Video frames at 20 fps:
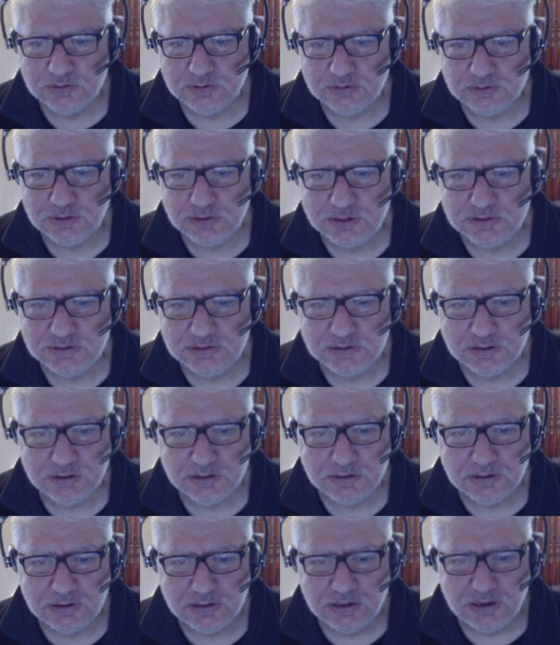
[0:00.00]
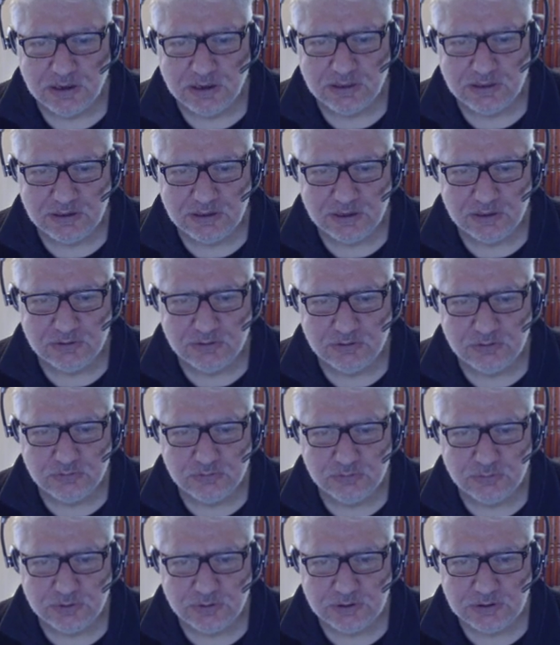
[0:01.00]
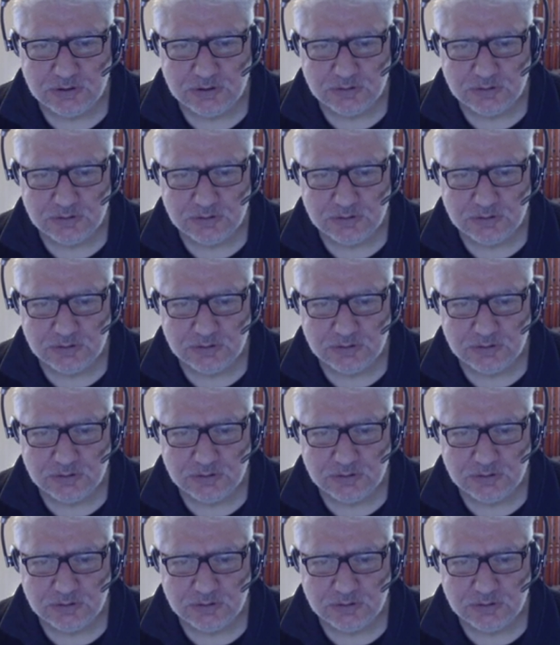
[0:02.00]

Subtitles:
So that's I think at 220